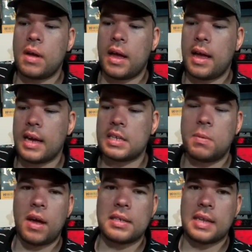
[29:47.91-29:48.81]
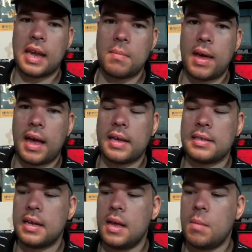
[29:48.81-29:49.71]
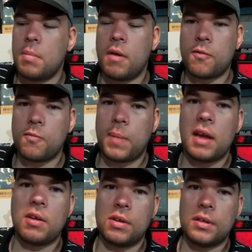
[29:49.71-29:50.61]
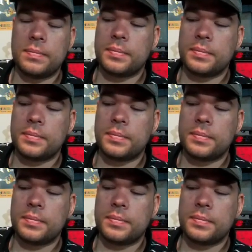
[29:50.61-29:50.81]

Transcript: uh, Xbox Game Pass, but f- by Google.